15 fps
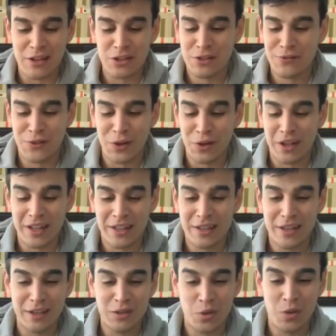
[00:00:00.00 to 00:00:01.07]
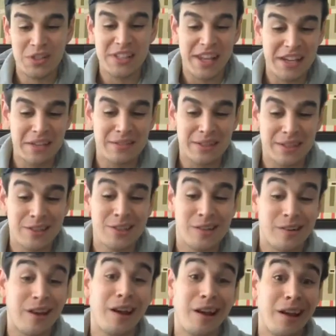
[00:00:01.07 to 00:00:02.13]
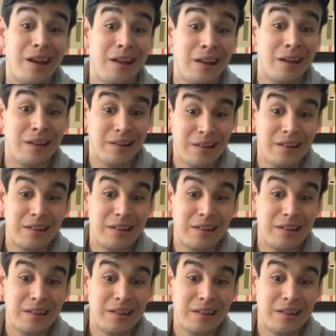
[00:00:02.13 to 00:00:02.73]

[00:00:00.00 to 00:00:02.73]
I just felt like towards the end of it, I was like, okay, I get it.